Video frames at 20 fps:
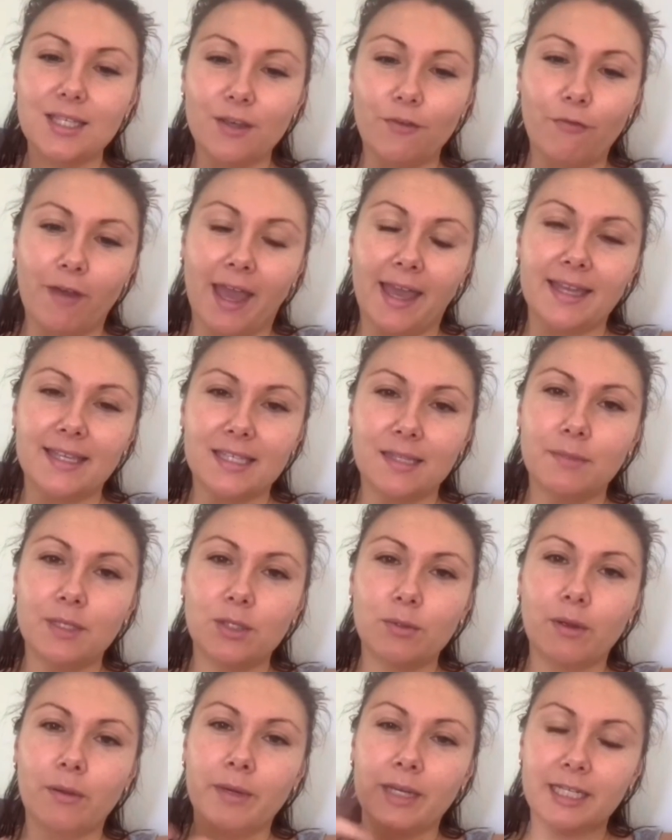is your
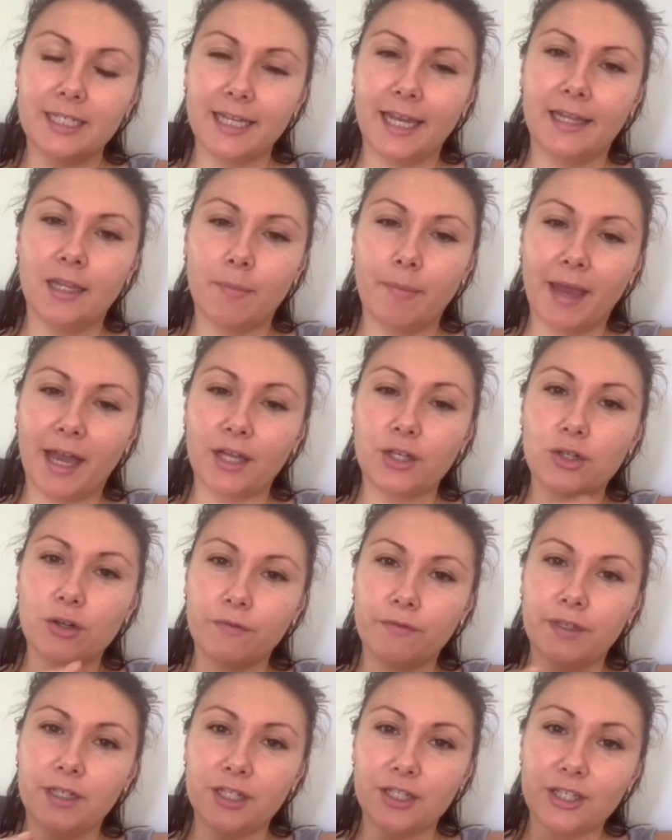phase in between when you take the
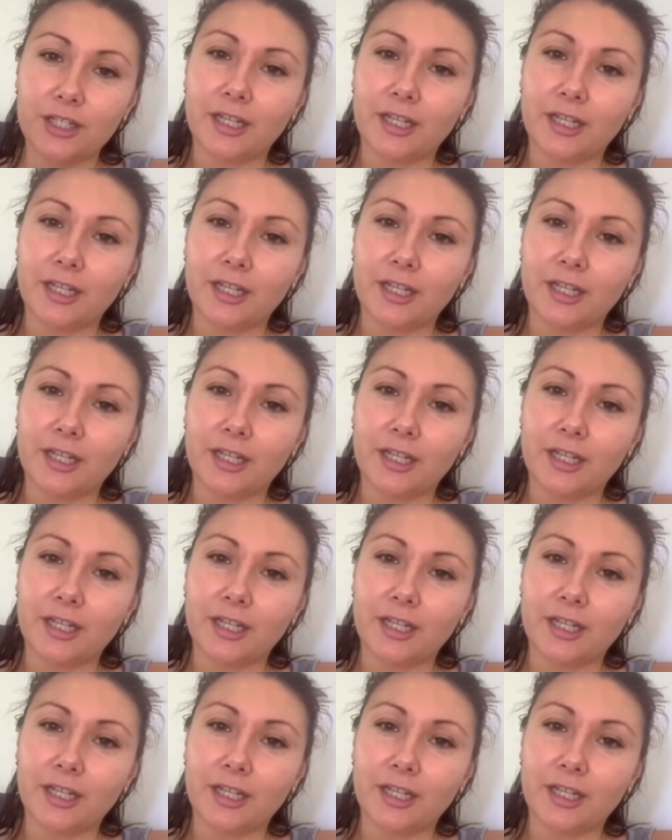patch off